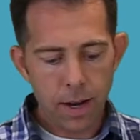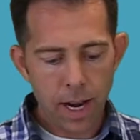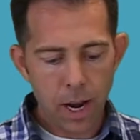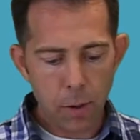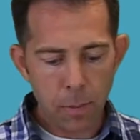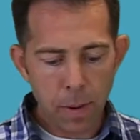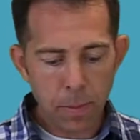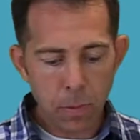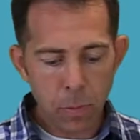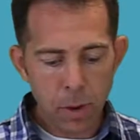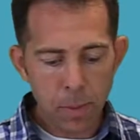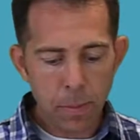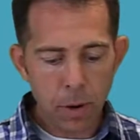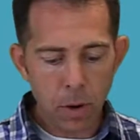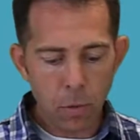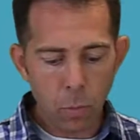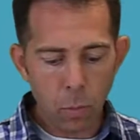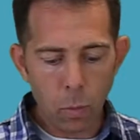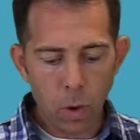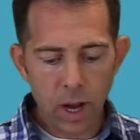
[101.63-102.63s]
Now remember, we
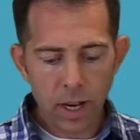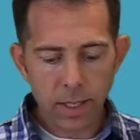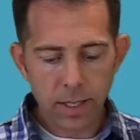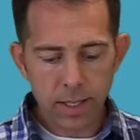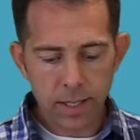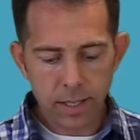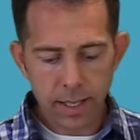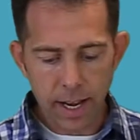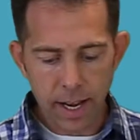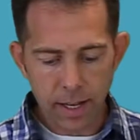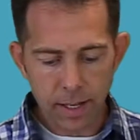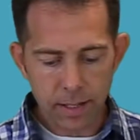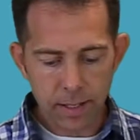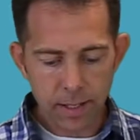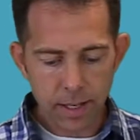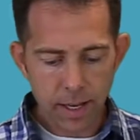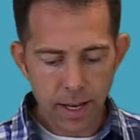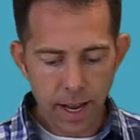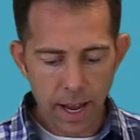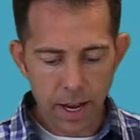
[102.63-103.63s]
put 1
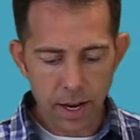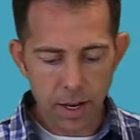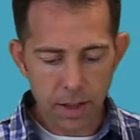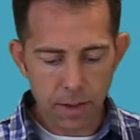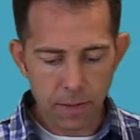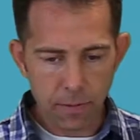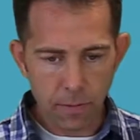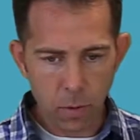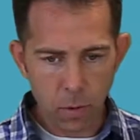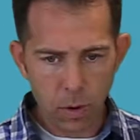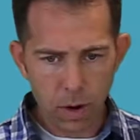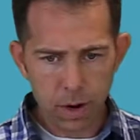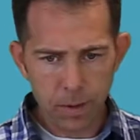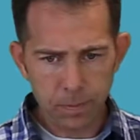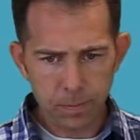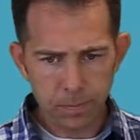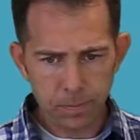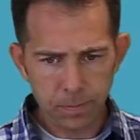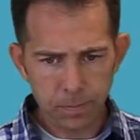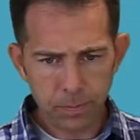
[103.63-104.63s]
6 into the
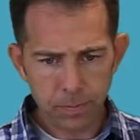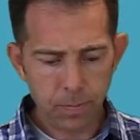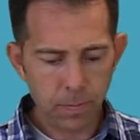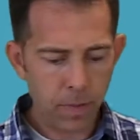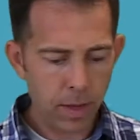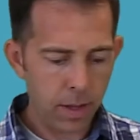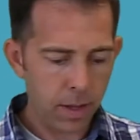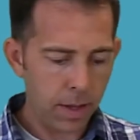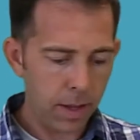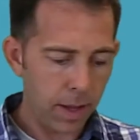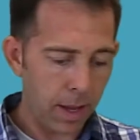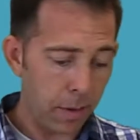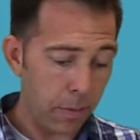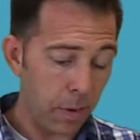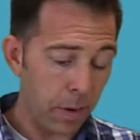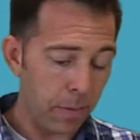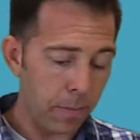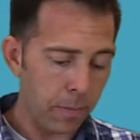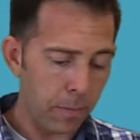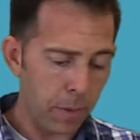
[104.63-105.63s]
4. Like
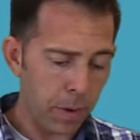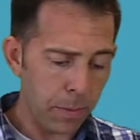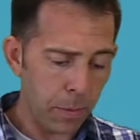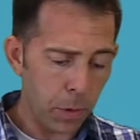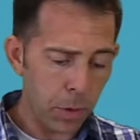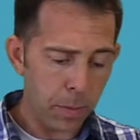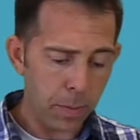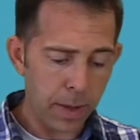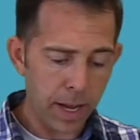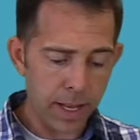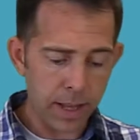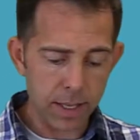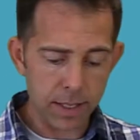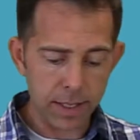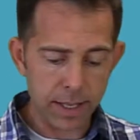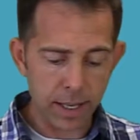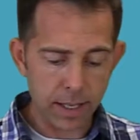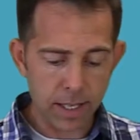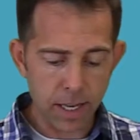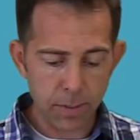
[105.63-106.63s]
we multiplied the
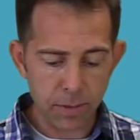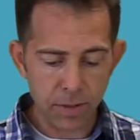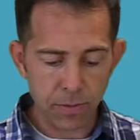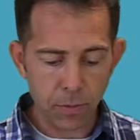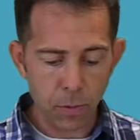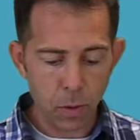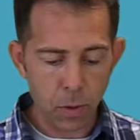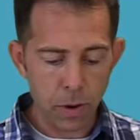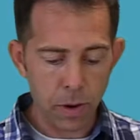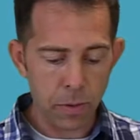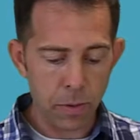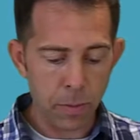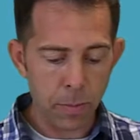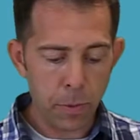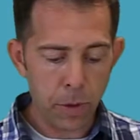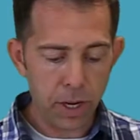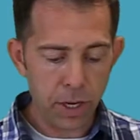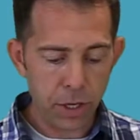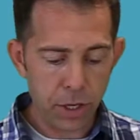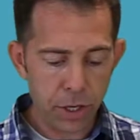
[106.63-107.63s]
6 times the 4, and we're
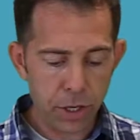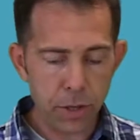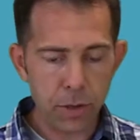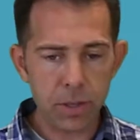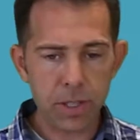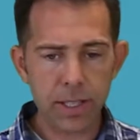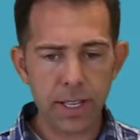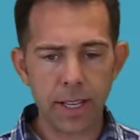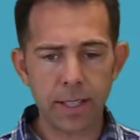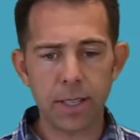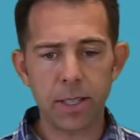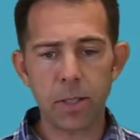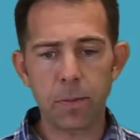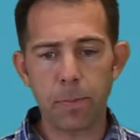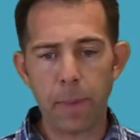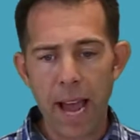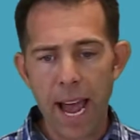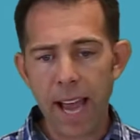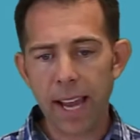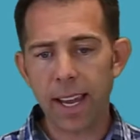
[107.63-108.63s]
putting 2
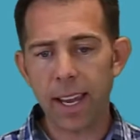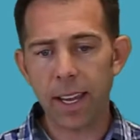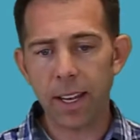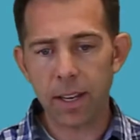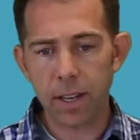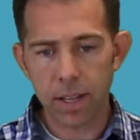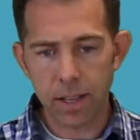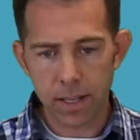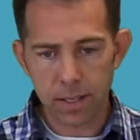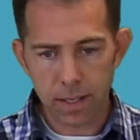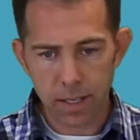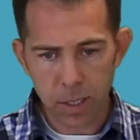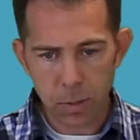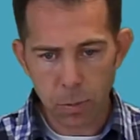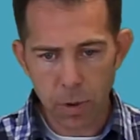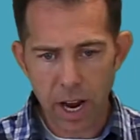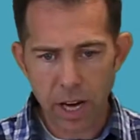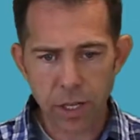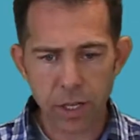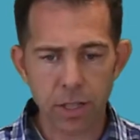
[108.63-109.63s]
6s back into this
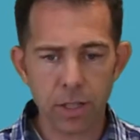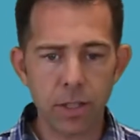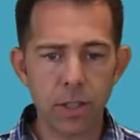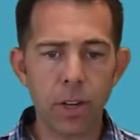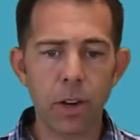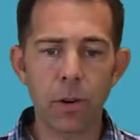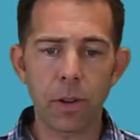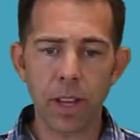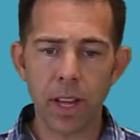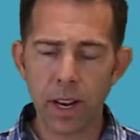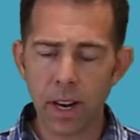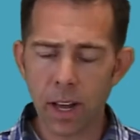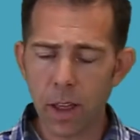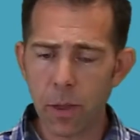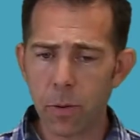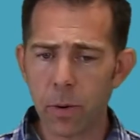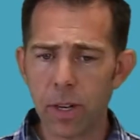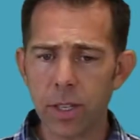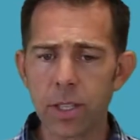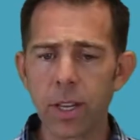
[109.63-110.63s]
expression. So in
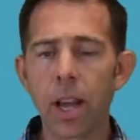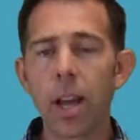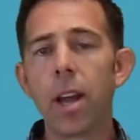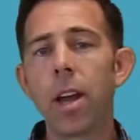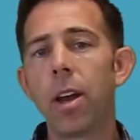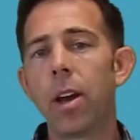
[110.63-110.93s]
other words,